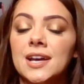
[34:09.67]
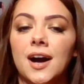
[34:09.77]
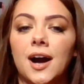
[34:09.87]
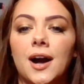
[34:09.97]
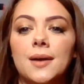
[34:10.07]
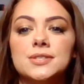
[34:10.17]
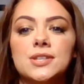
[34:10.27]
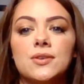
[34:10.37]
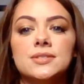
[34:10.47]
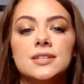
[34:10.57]
Um,
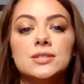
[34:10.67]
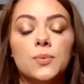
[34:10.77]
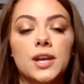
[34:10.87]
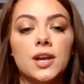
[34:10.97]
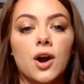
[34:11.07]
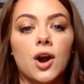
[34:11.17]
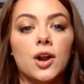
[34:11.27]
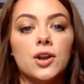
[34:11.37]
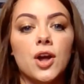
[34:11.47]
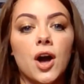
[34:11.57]
so since we
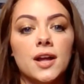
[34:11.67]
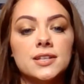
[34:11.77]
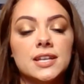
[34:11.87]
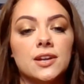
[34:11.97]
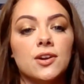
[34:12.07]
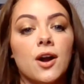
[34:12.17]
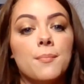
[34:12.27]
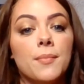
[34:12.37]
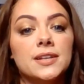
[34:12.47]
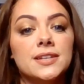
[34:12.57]
are not here
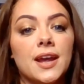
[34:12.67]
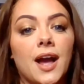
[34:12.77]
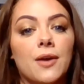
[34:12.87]
on Monday,